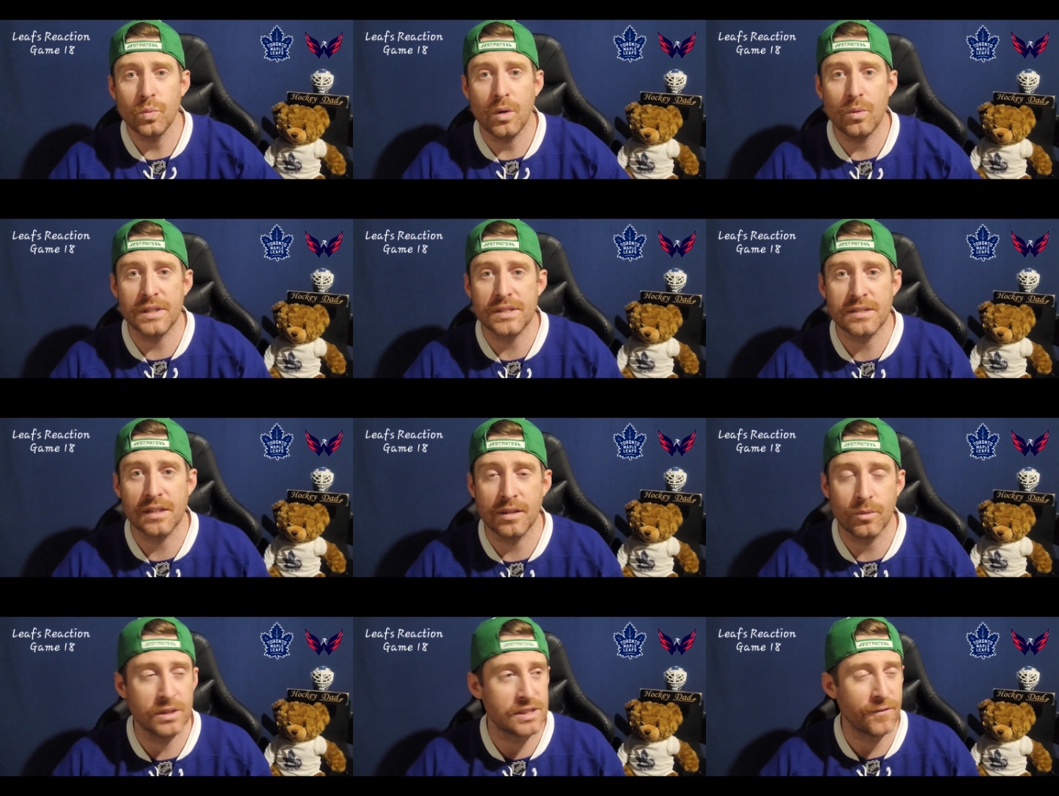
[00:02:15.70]
what was
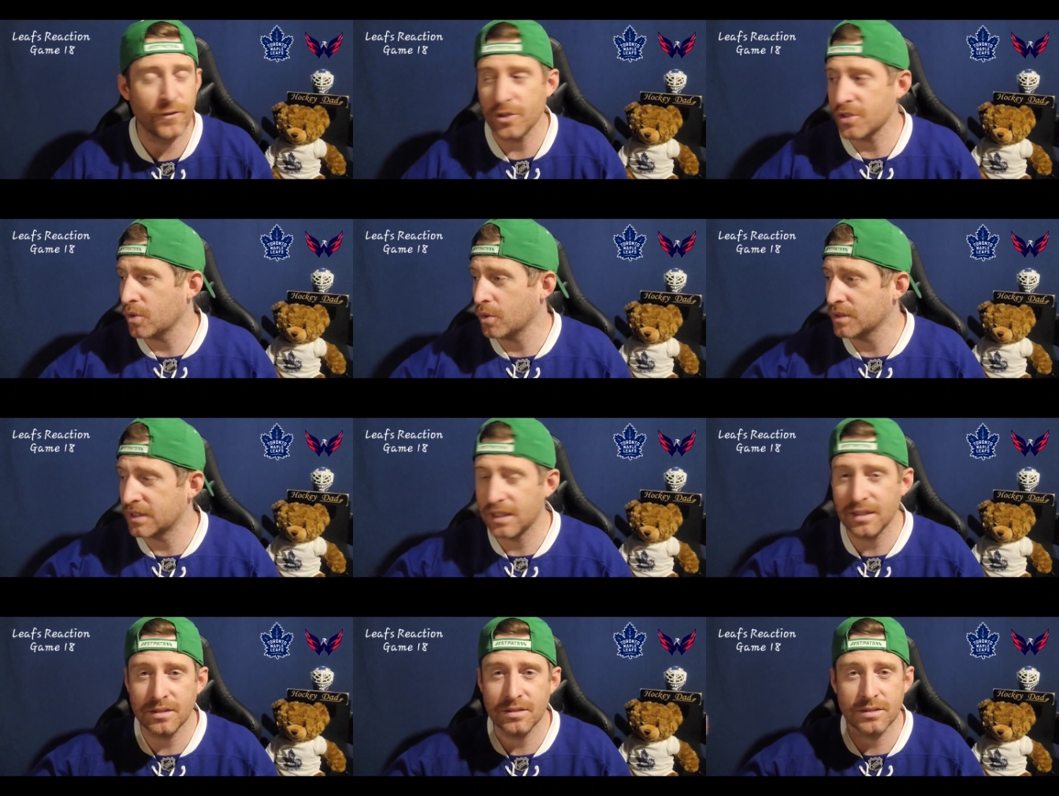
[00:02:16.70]
the was the first goal
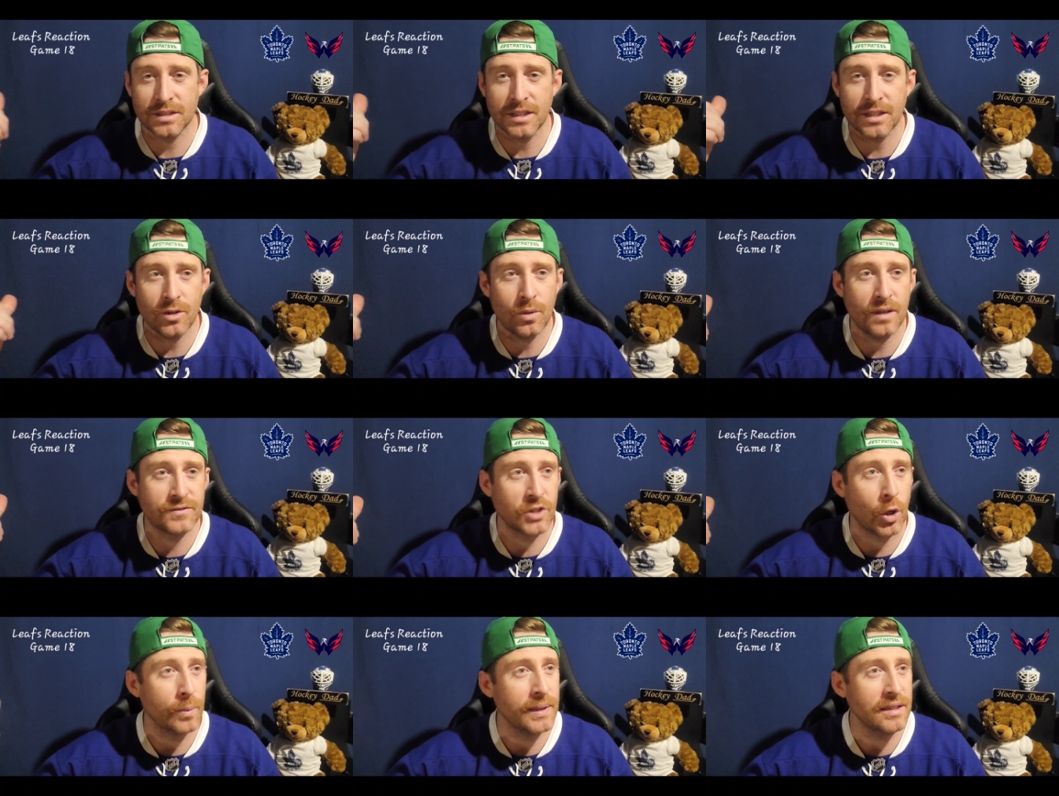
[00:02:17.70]
did it did it go off
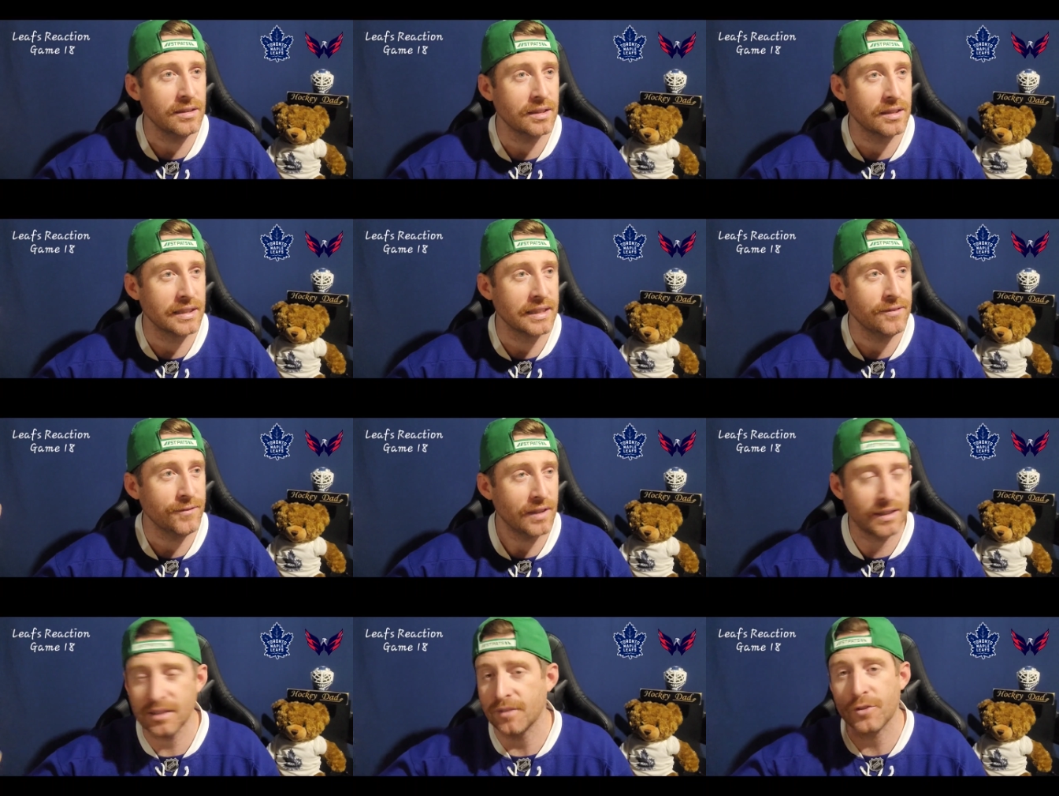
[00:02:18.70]
Domi, a leaf?
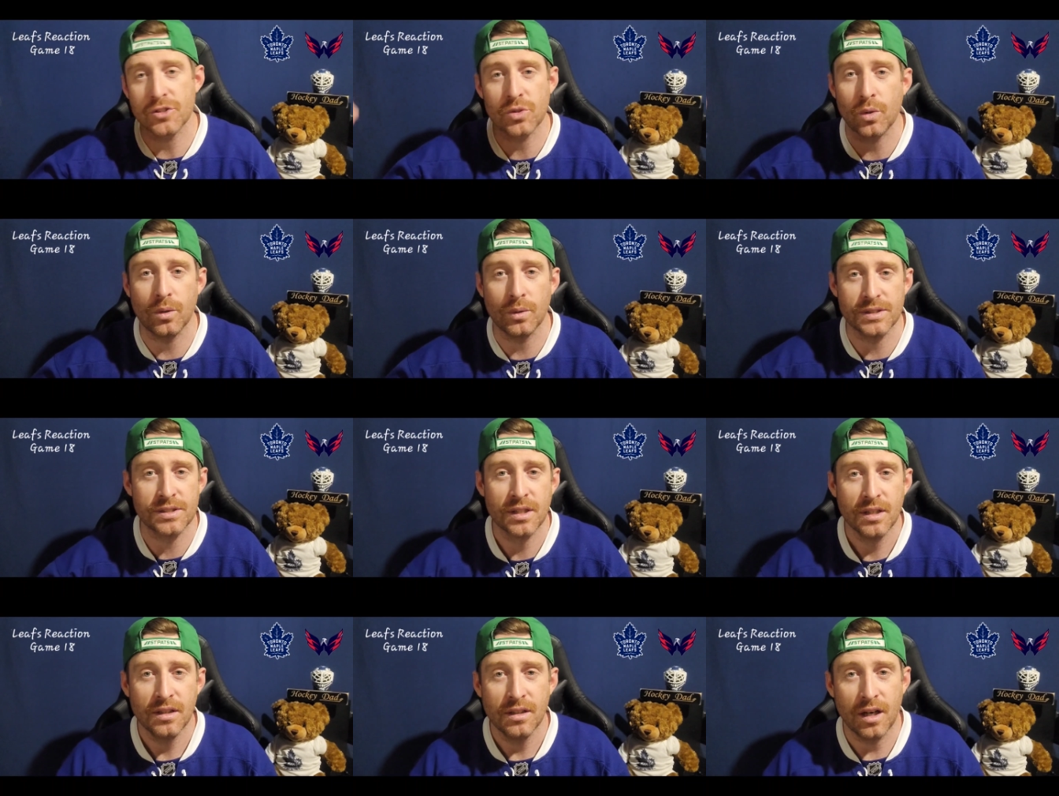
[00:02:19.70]
I think the first goal was
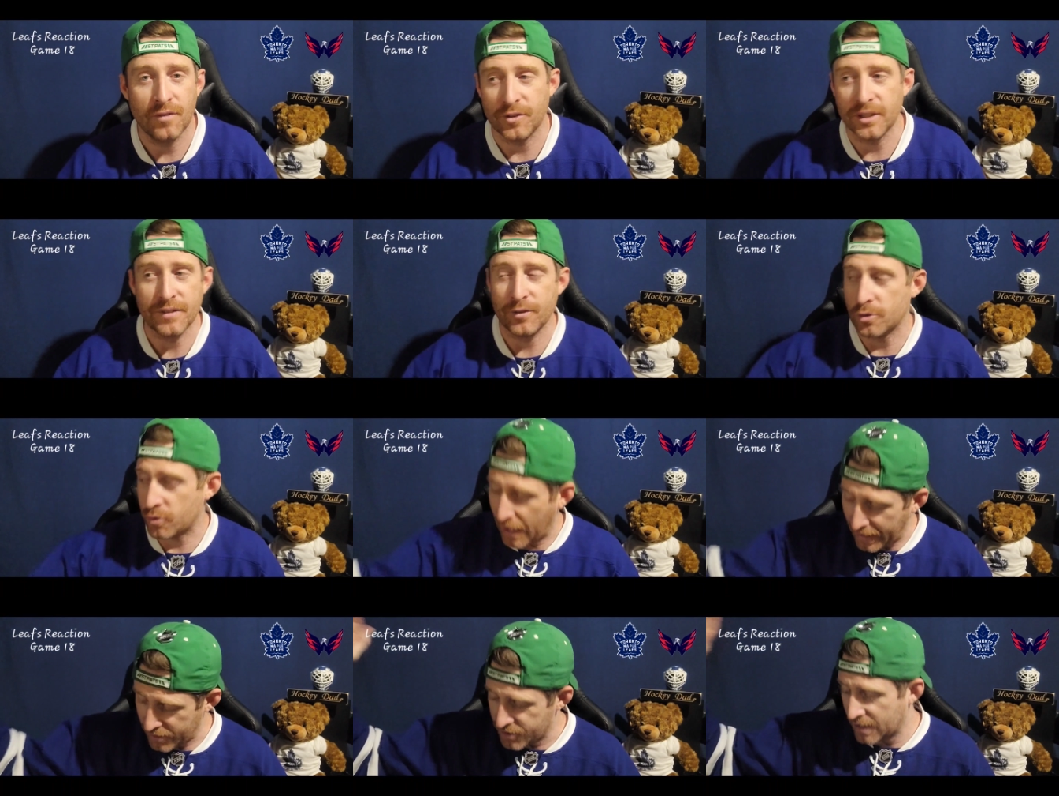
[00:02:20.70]
off a leaf. It was
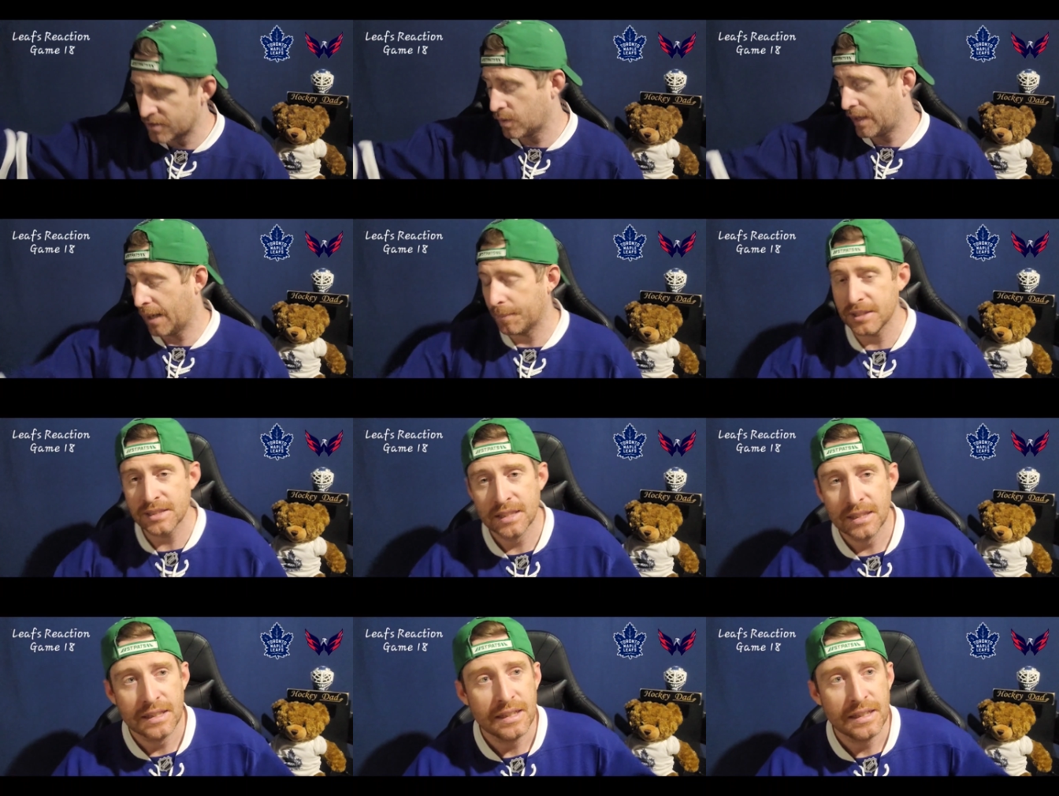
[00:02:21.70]
Radish. That's what happened.